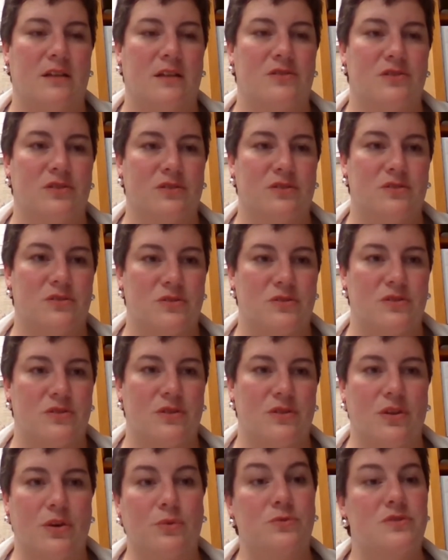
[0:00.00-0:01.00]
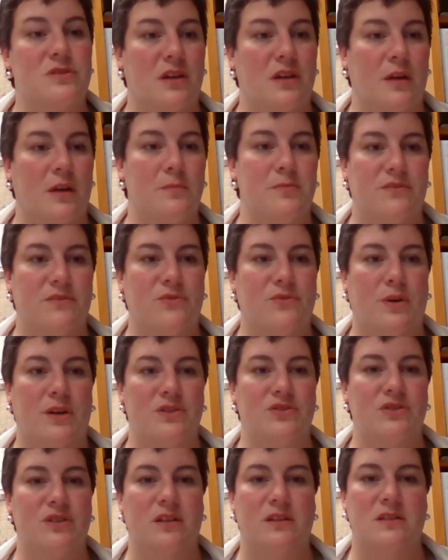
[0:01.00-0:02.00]
answers to those types of
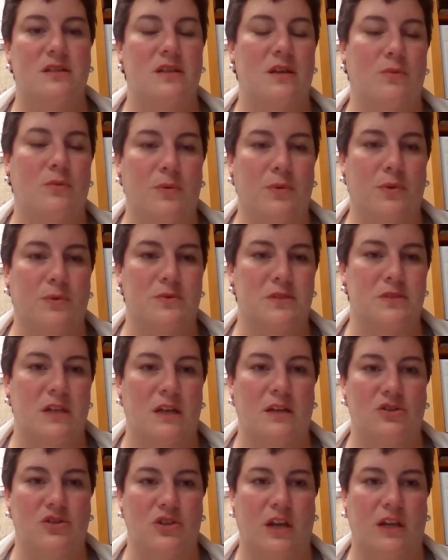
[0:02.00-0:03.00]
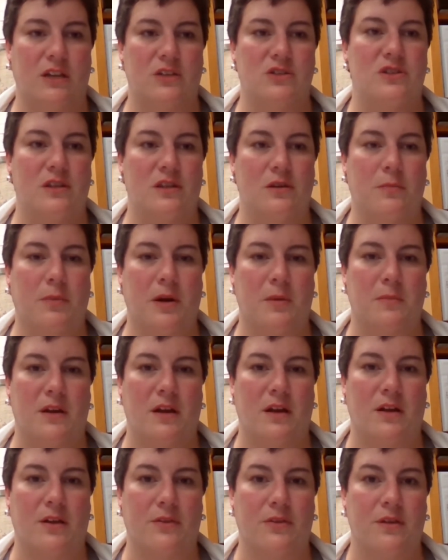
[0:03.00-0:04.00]
questions, that we won't see any change to the Department
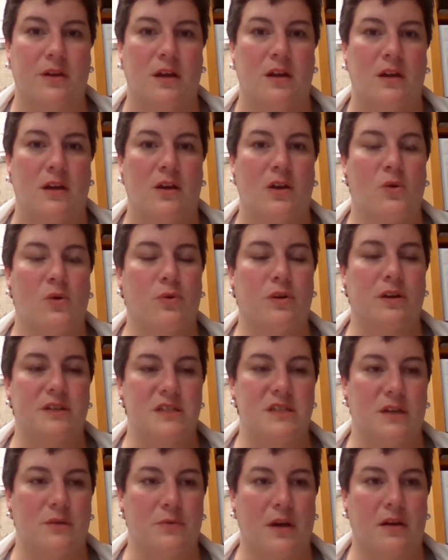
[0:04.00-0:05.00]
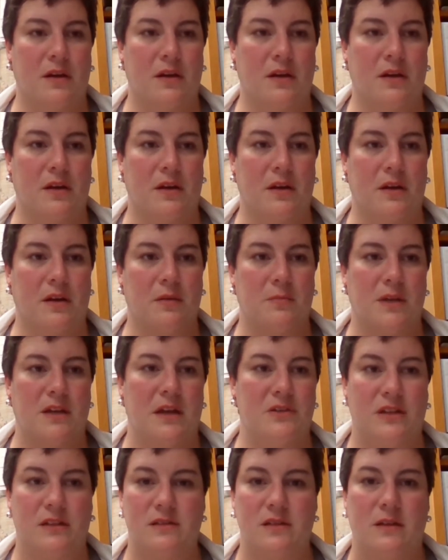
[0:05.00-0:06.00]
of Health quarantine
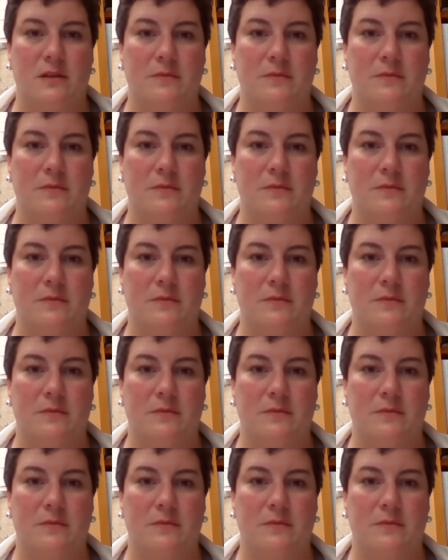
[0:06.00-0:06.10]
recommendations.